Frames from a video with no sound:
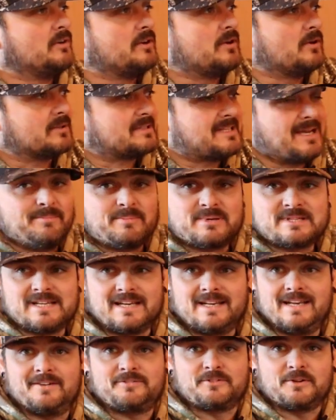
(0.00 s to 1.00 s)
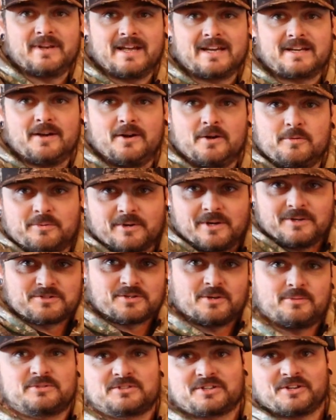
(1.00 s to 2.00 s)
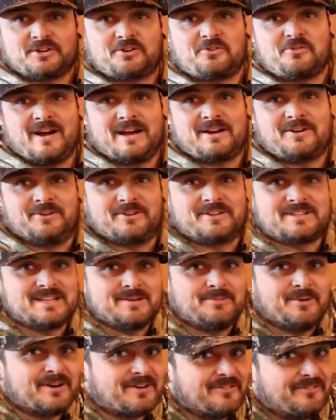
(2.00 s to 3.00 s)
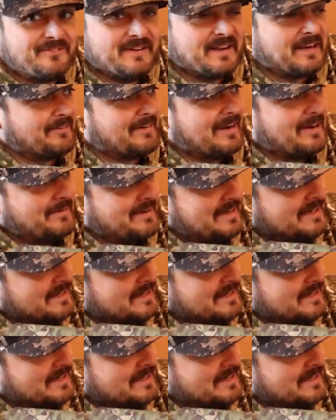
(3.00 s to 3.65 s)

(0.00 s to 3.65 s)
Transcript: I've only got 10% left on that GoPro, so I'm just going to crack on and see what I can figure out